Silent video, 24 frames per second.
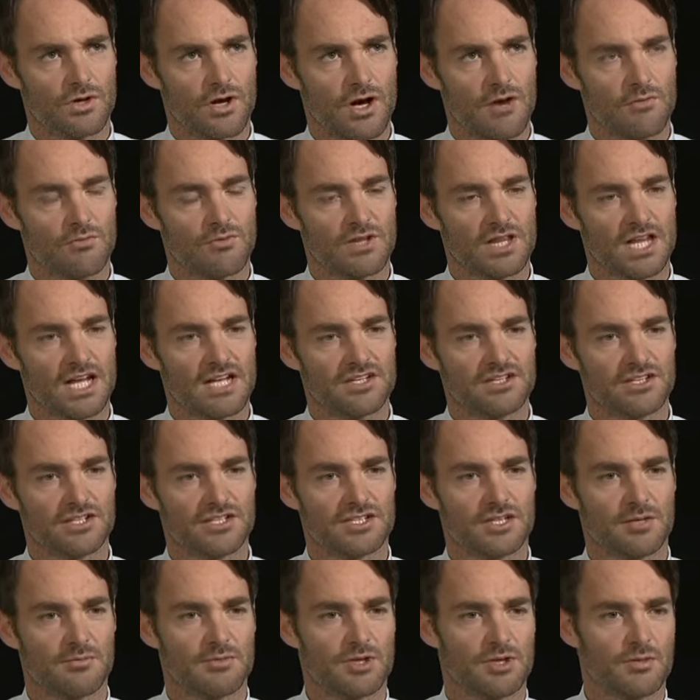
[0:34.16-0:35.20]
Our
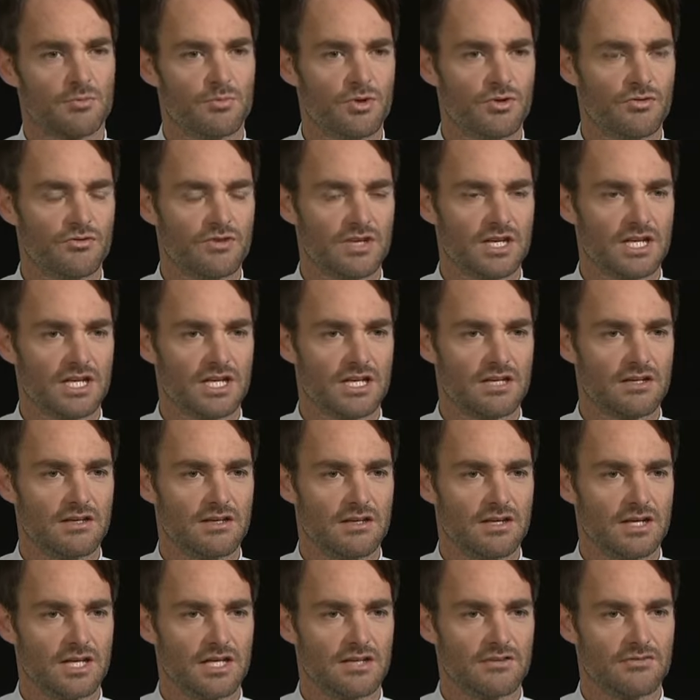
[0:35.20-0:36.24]
relationship in the movie
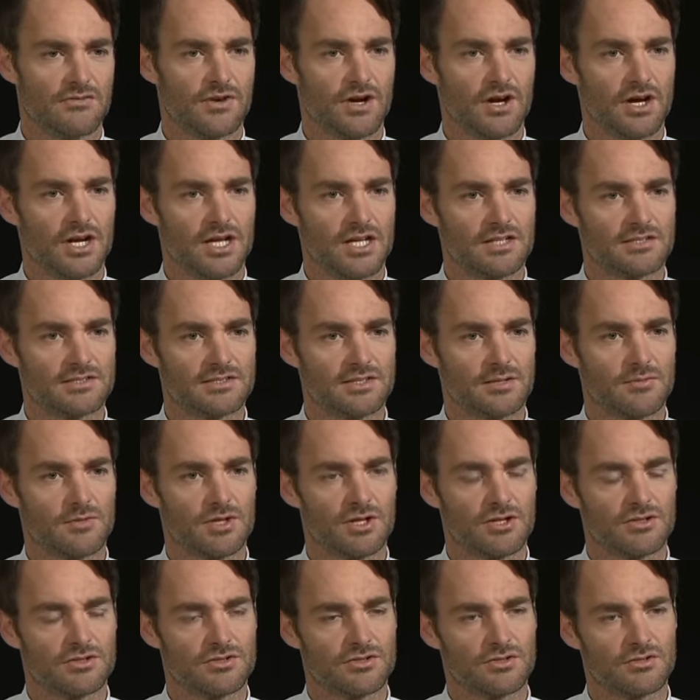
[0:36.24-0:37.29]
is very
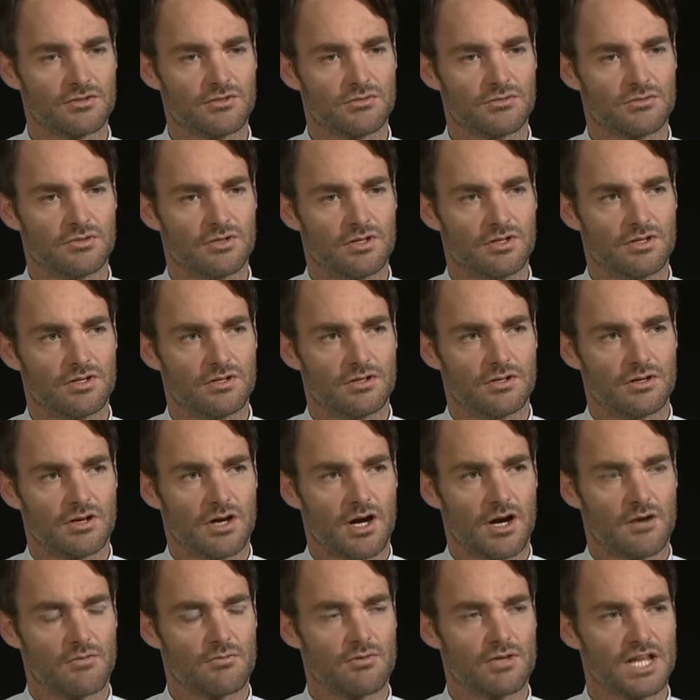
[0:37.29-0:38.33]
similar to
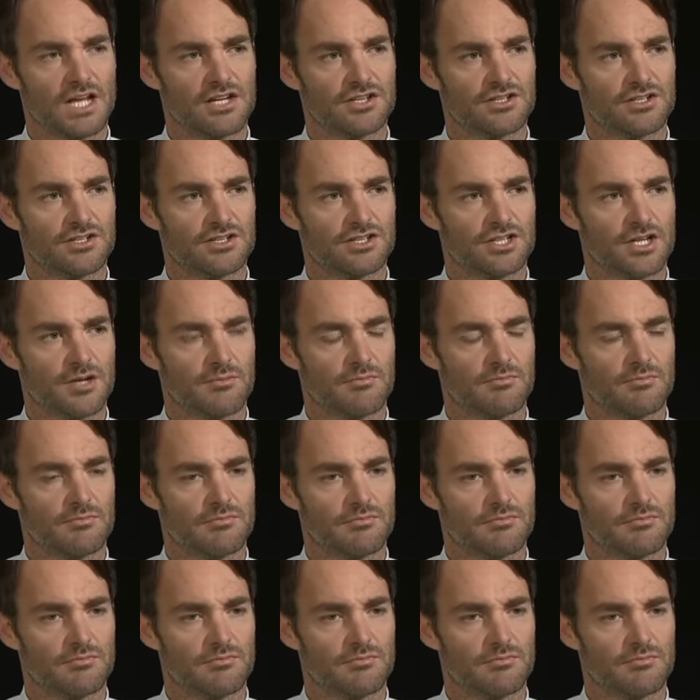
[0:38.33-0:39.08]
our relationship.